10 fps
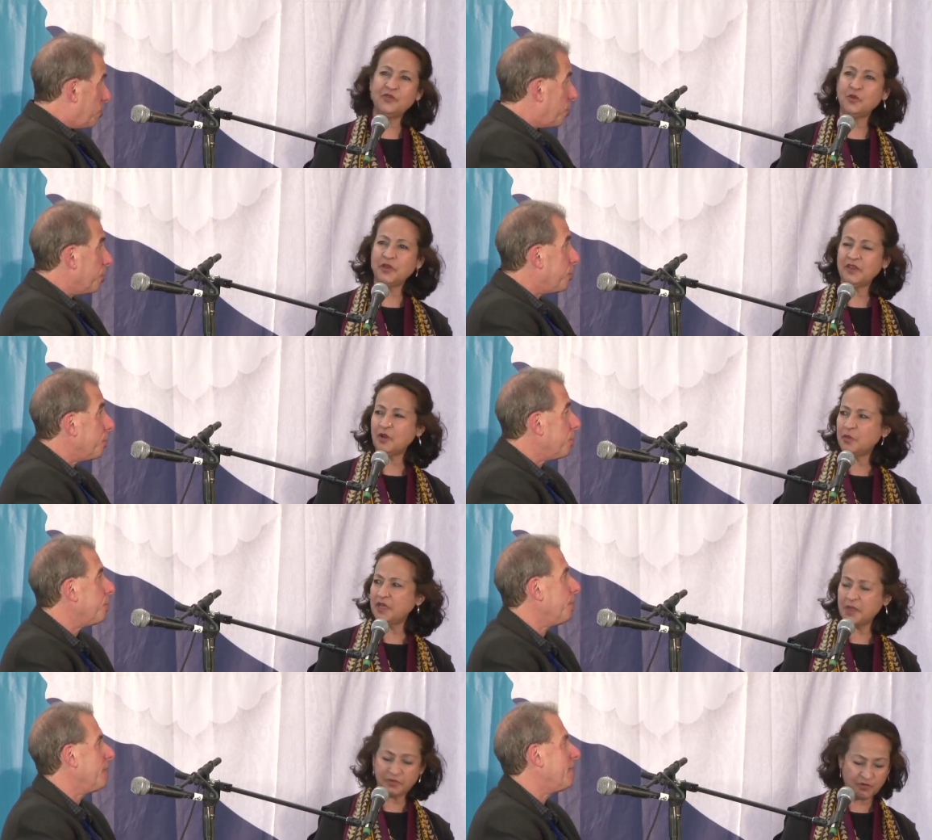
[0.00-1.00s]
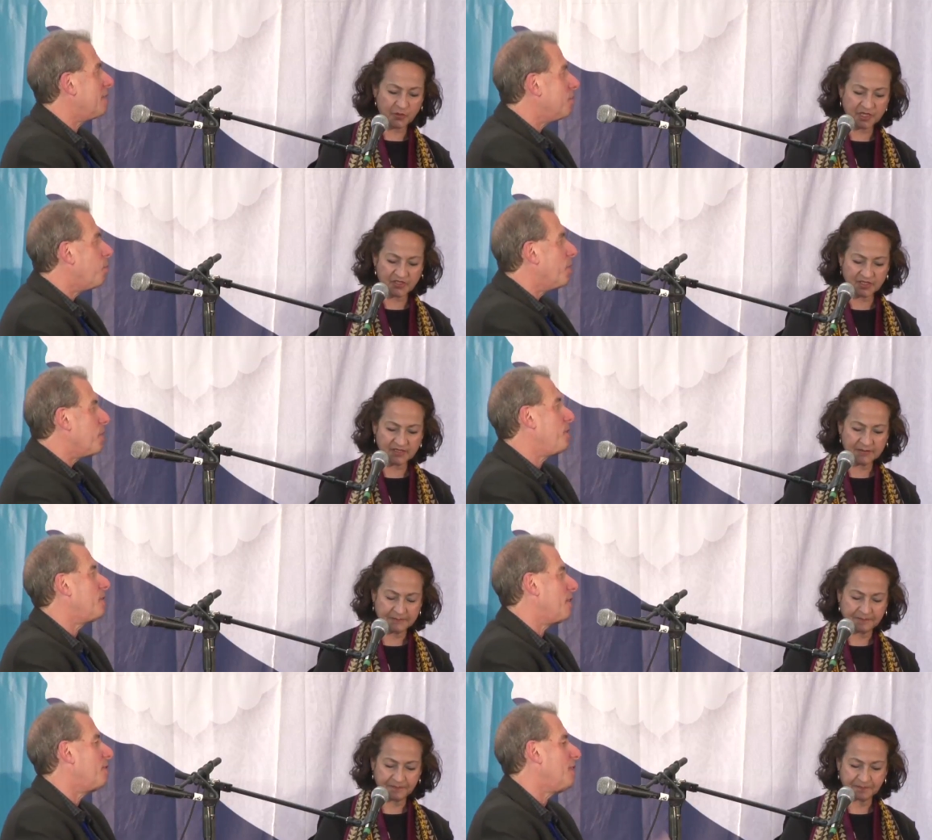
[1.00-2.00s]
Speaker 1: Sure, sure, sure. And I, one of
Speaker 2: the
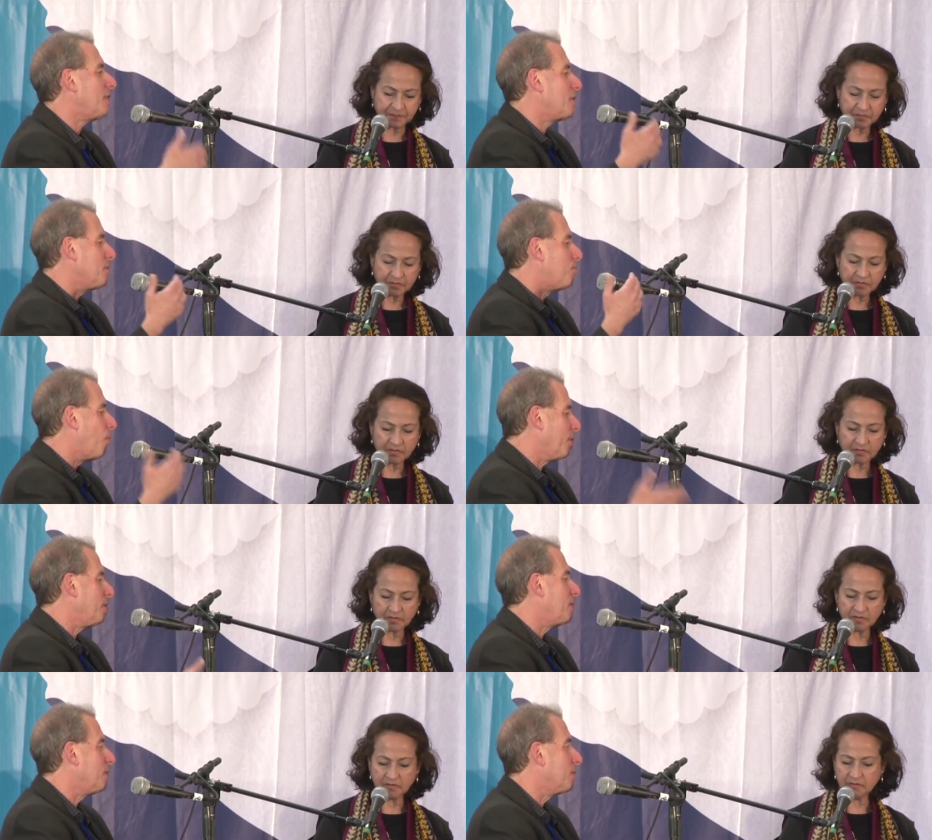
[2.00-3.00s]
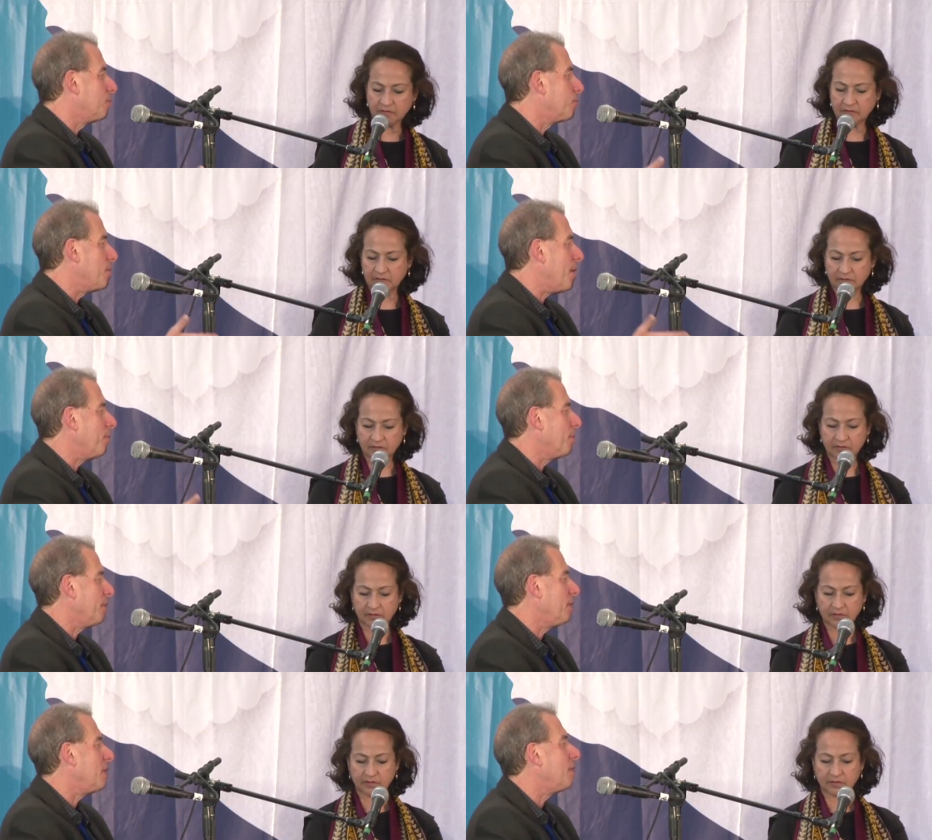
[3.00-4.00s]
things I think that's important to
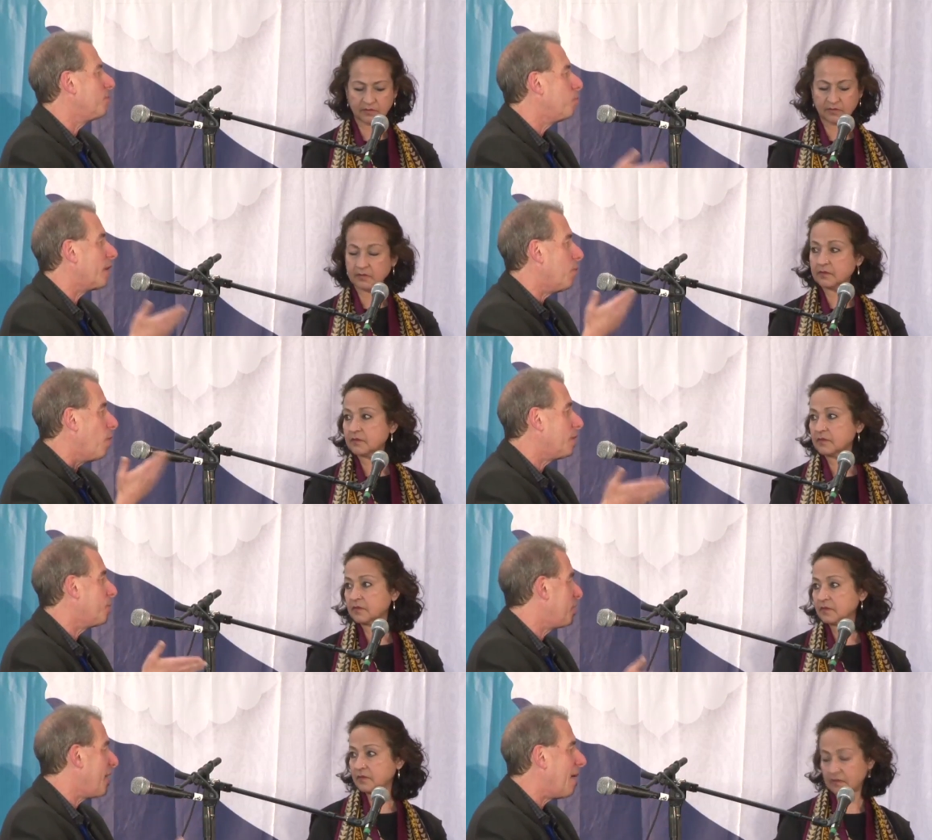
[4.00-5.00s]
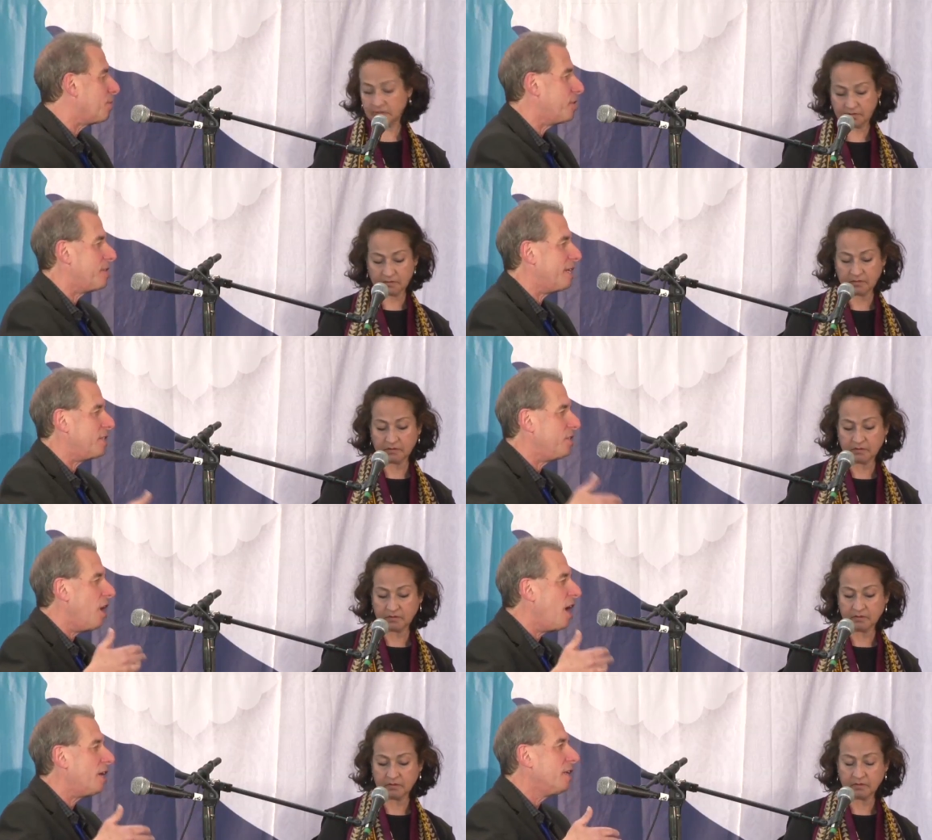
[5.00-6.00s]
remember, and what I wanted to establish, is that it's
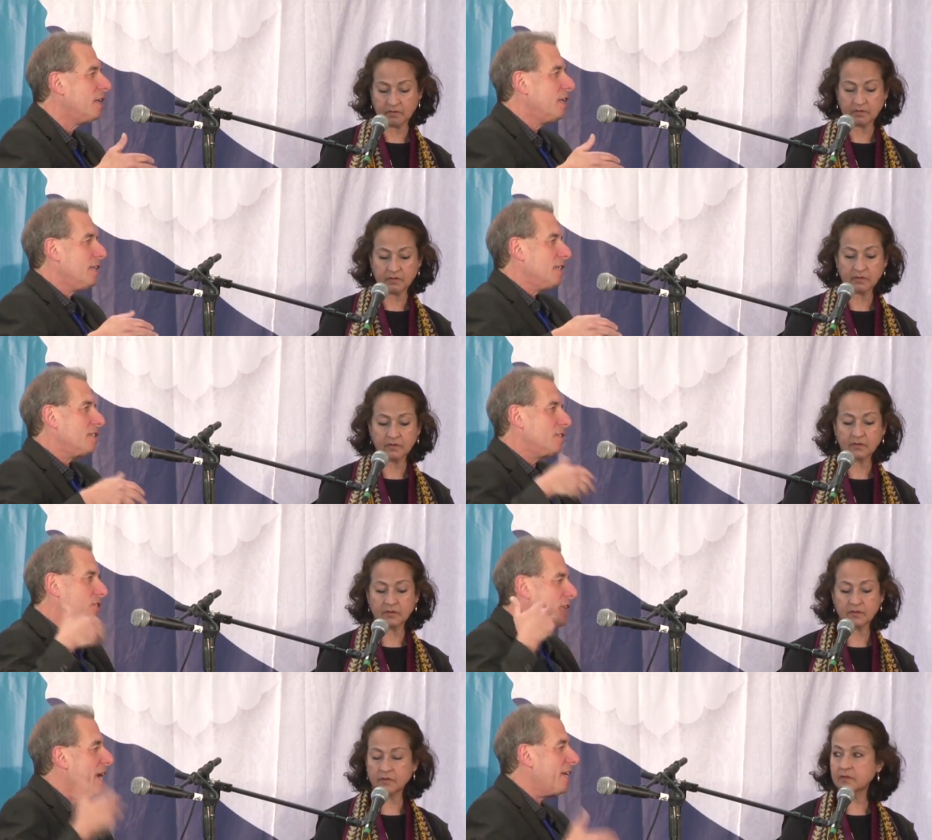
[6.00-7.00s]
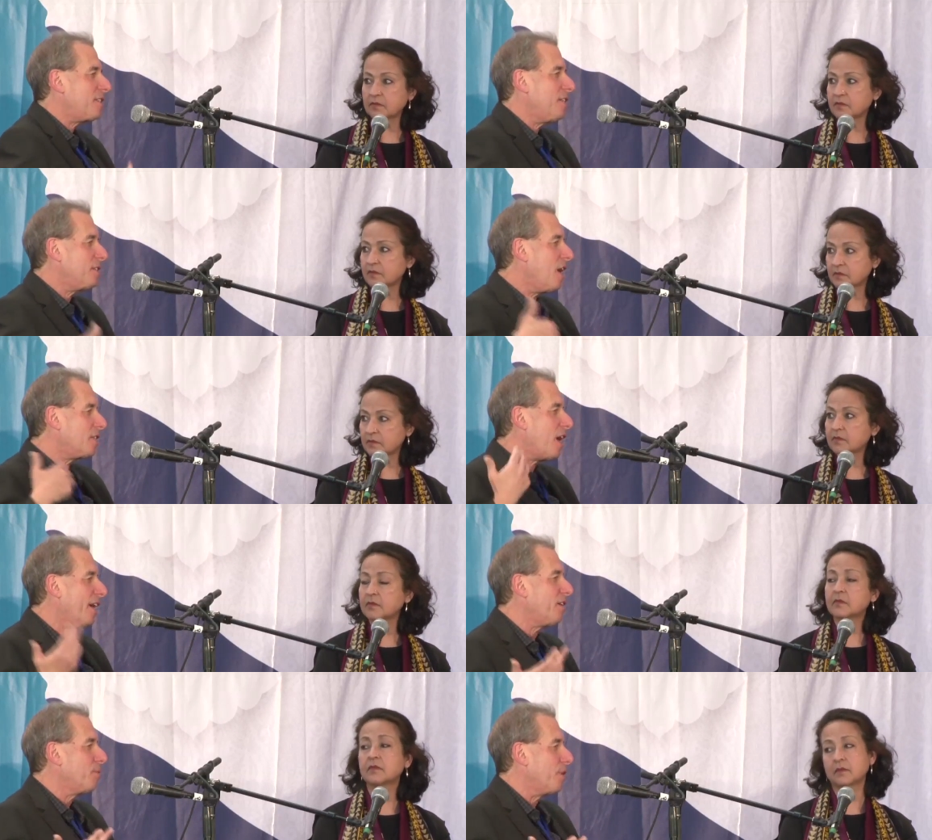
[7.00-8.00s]
not genetics and it's not
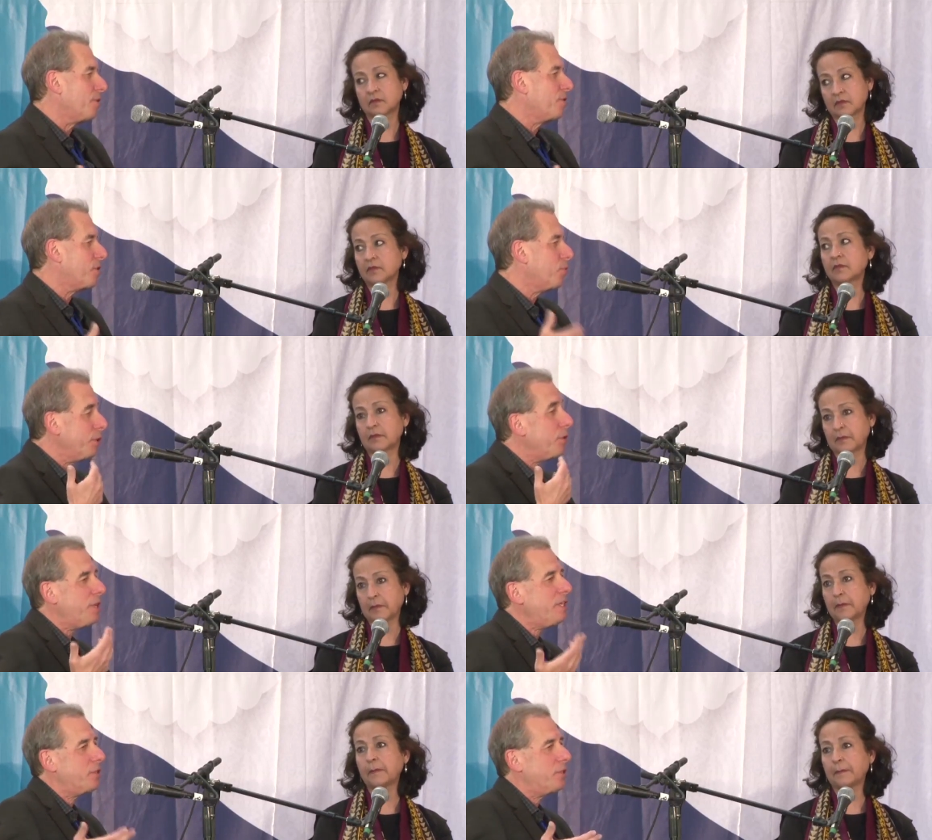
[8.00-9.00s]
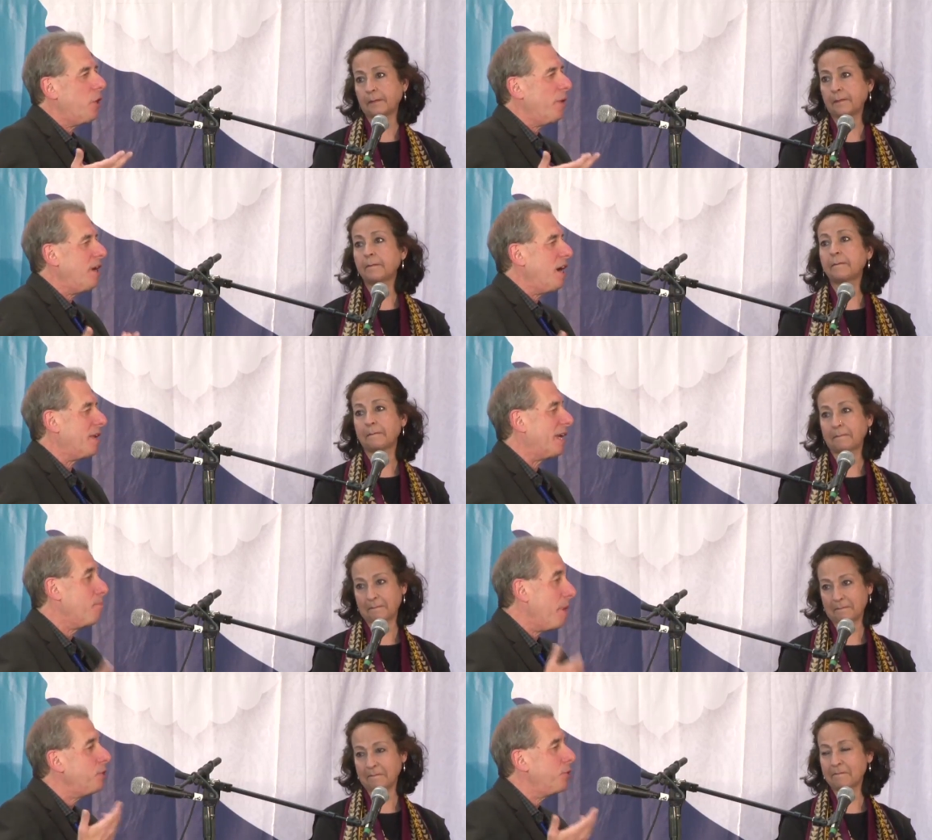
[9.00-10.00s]
tiger mothers. There's some real things that are going on, like
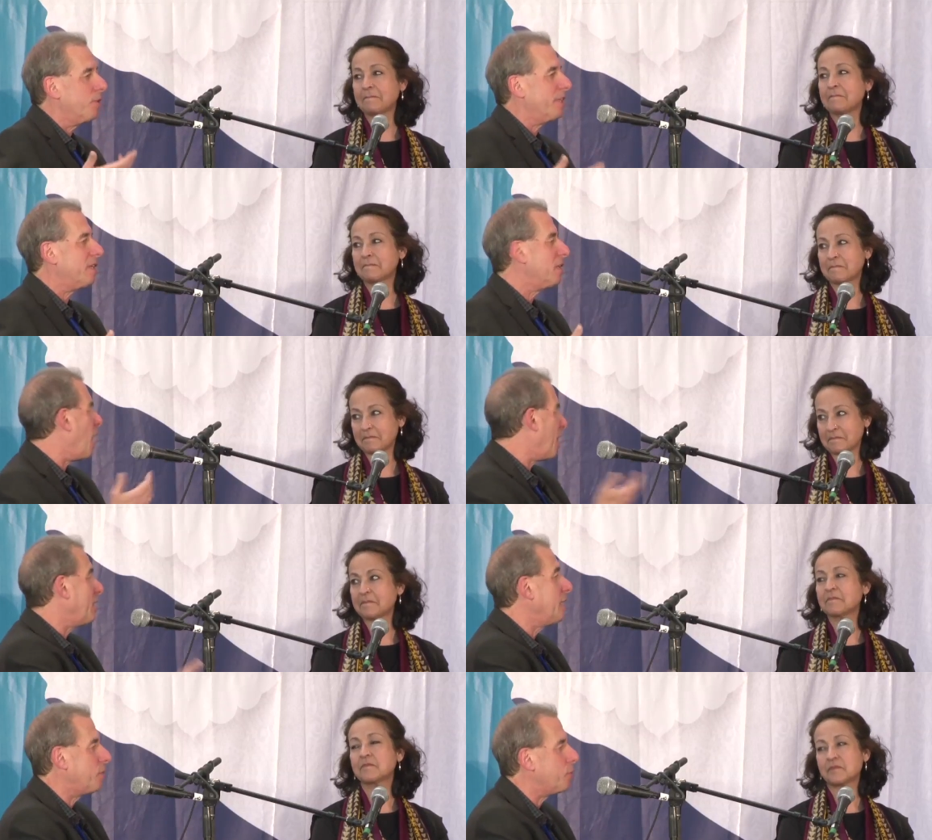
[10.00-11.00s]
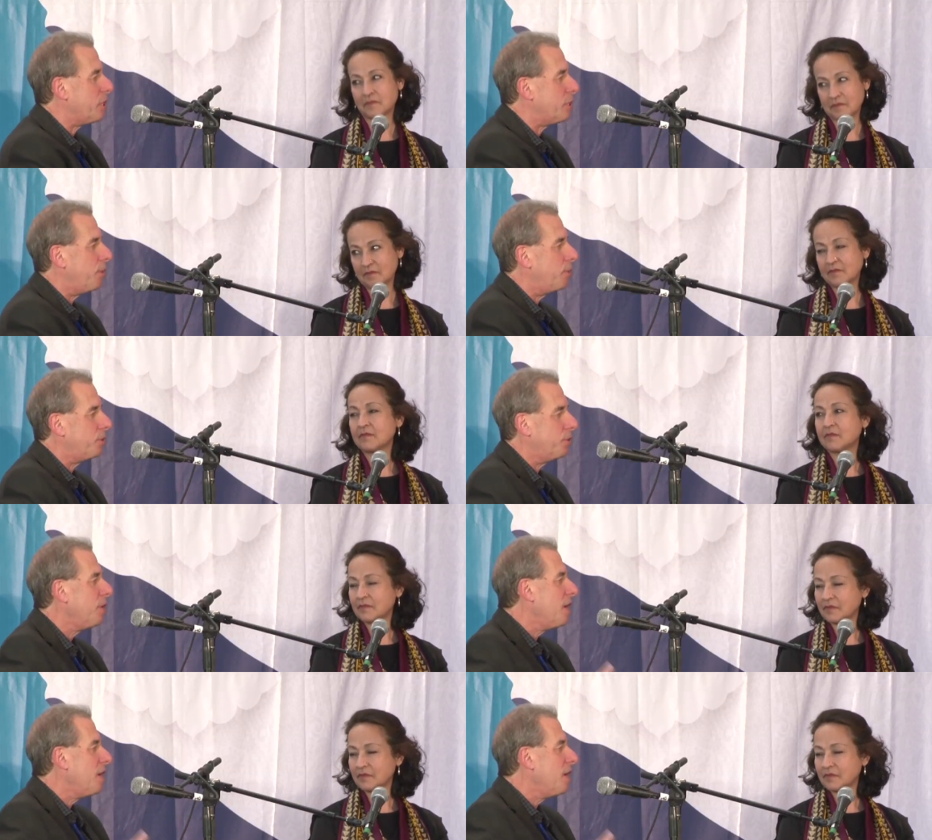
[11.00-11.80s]
mentoring. A lot of the individuals I spoke to